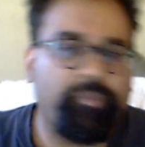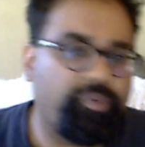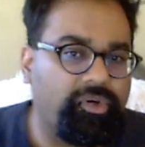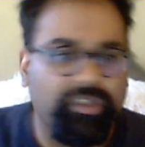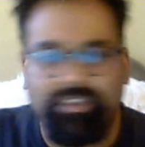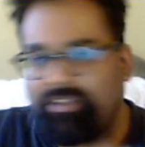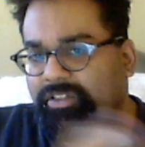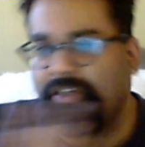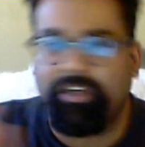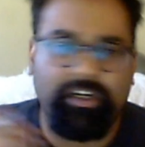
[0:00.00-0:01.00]
puts
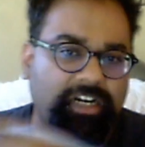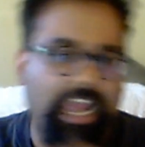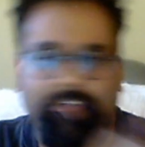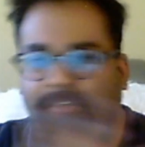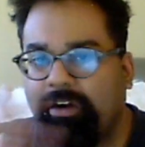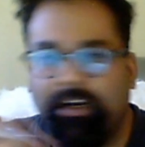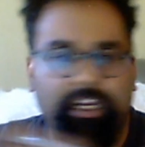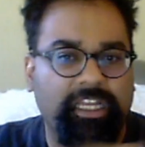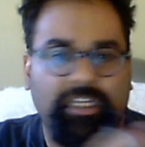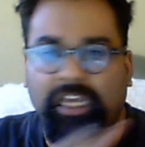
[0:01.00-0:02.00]
certain effort
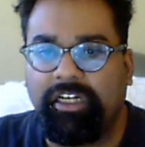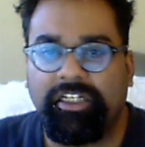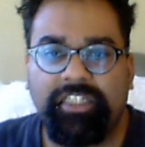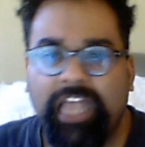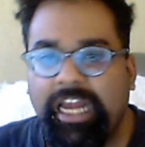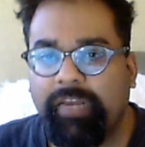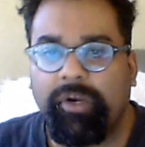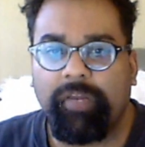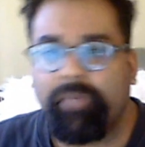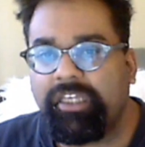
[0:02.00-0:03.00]
into understanding
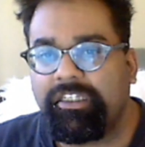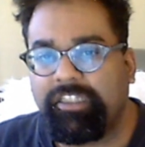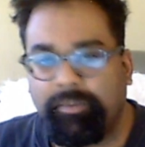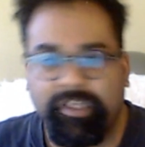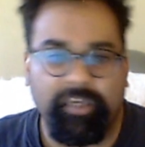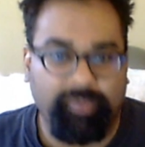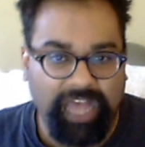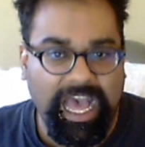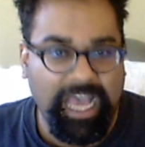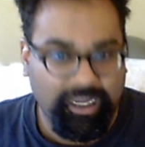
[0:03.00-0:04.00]
what it means to be a
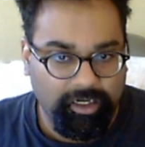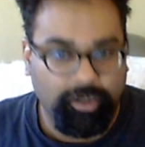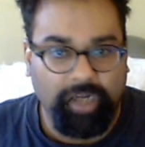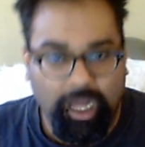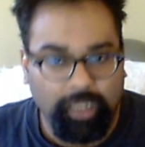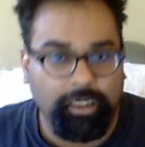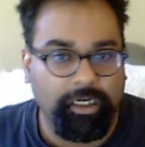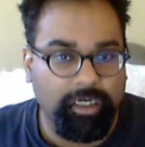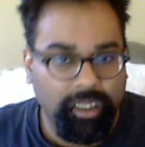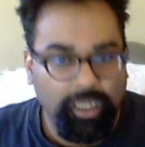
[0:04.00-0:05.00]
black or
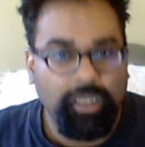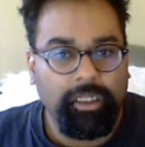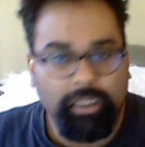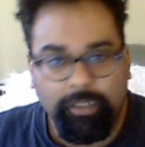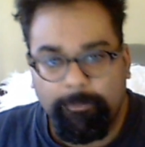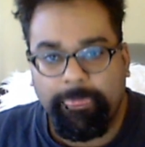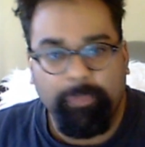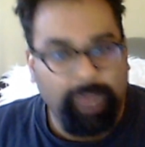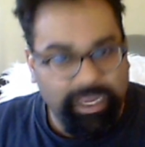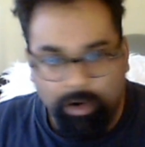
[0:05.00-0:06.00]
colored
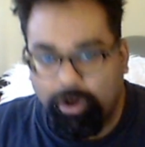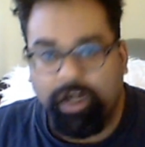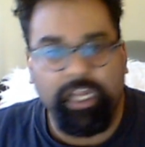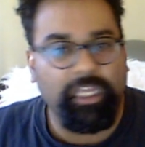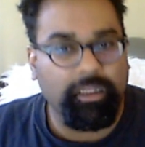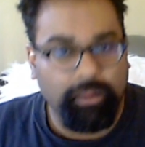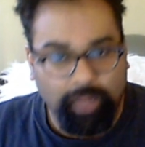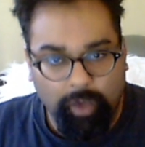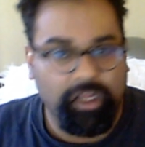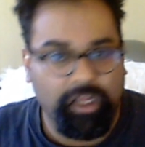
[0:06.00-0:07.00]
minority
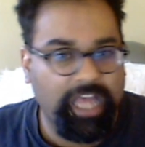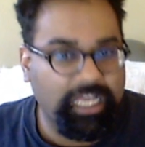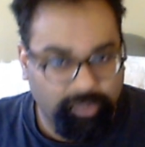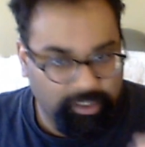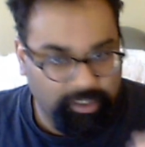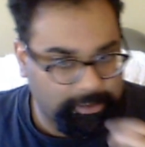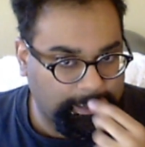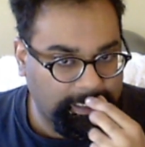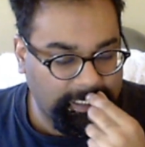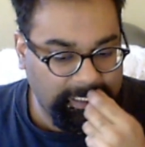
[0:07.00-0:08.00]
lower class person,